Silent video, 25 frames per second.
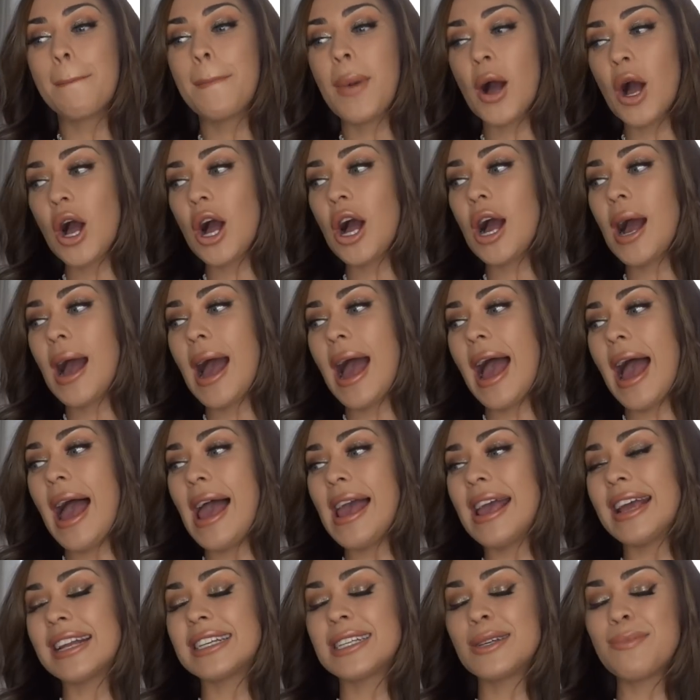but
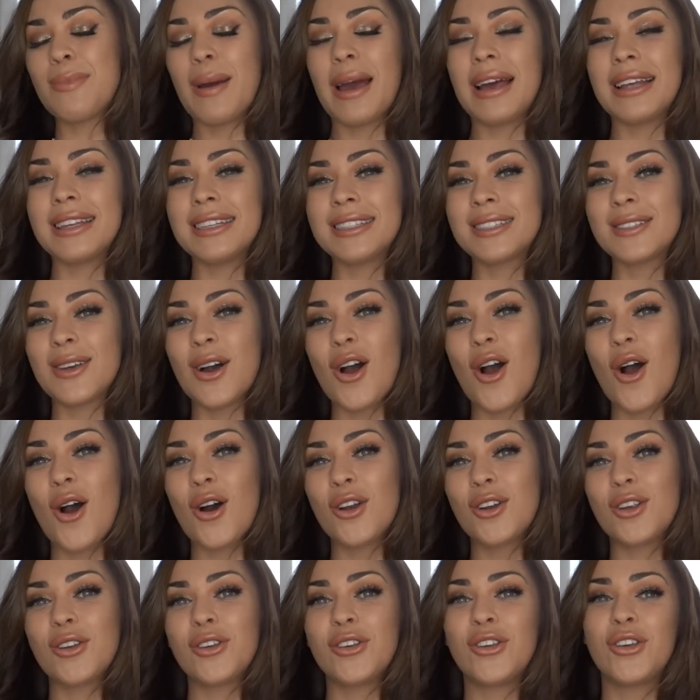it depends
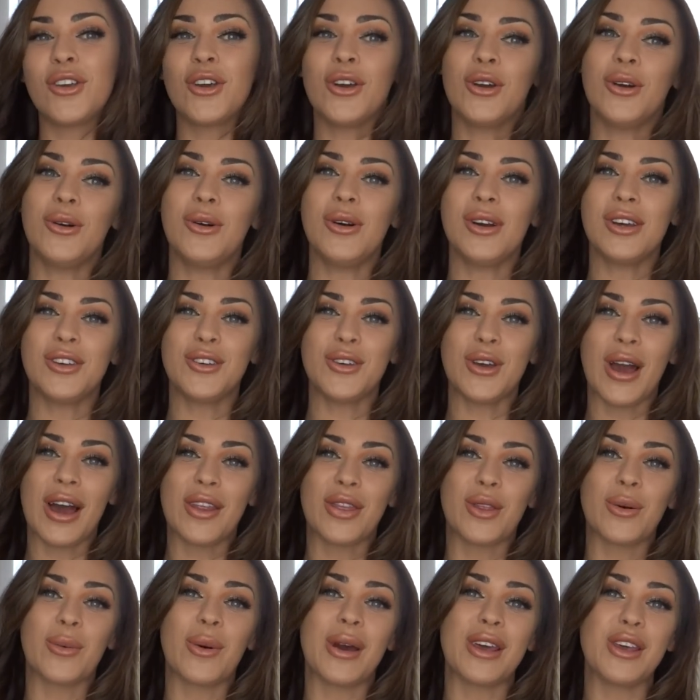on you,
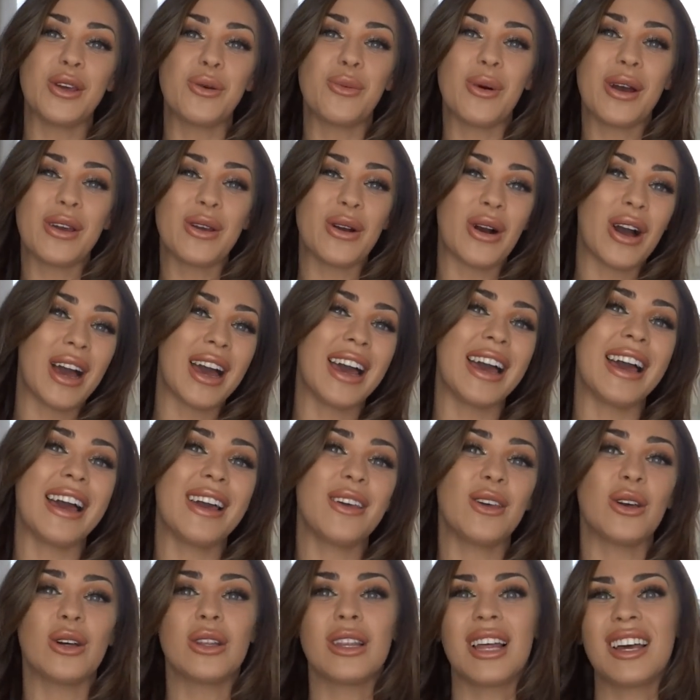the way you wear your
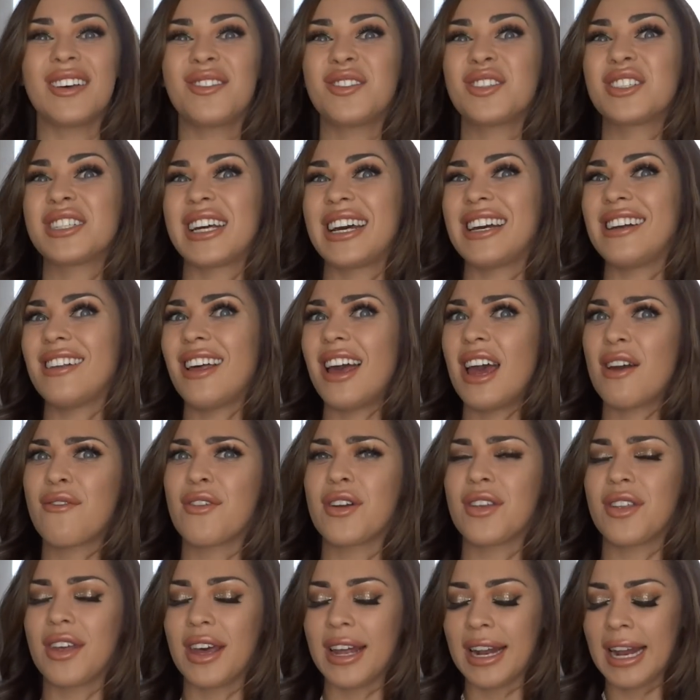hair, your lifestyle,
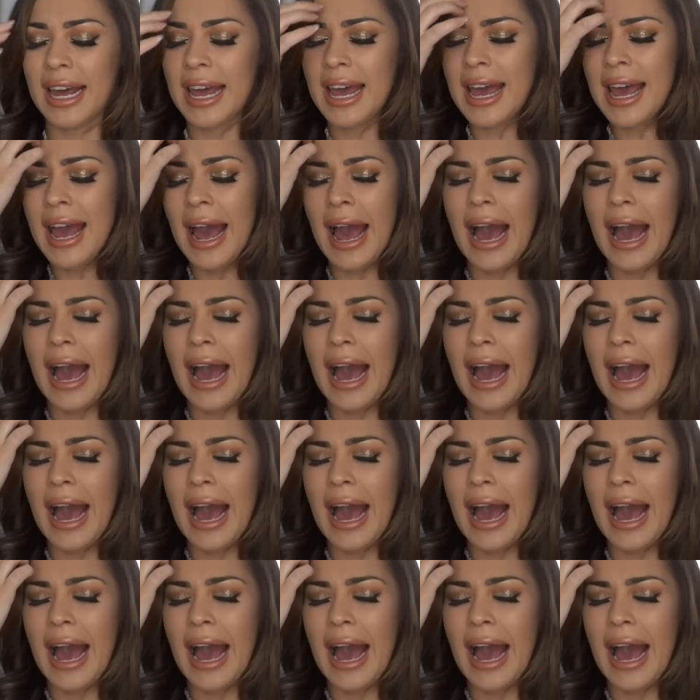everything.